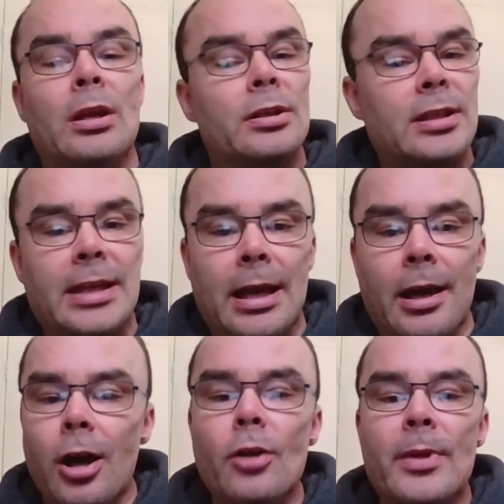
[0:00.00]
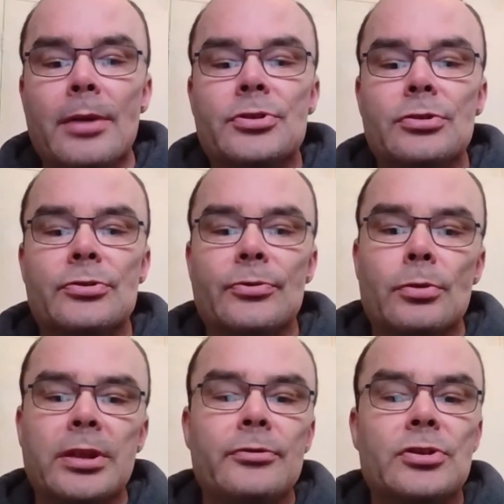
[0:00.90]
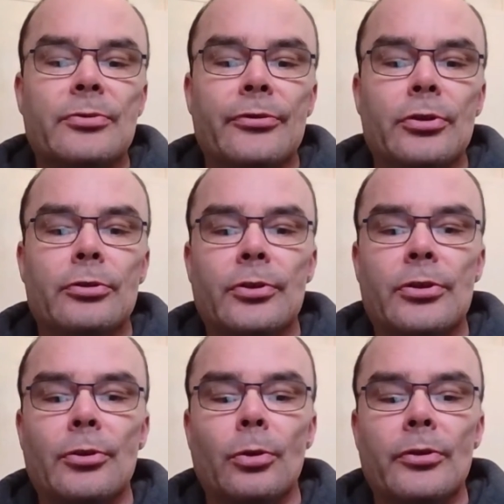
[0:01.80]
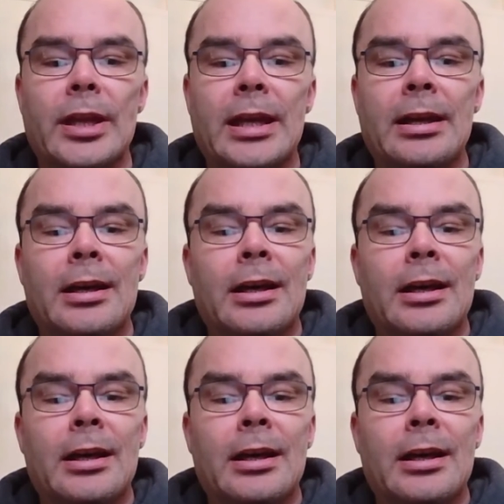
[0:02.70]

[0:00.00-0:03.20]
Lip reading: So yeah, hope that was useful, giving you some food for thought there.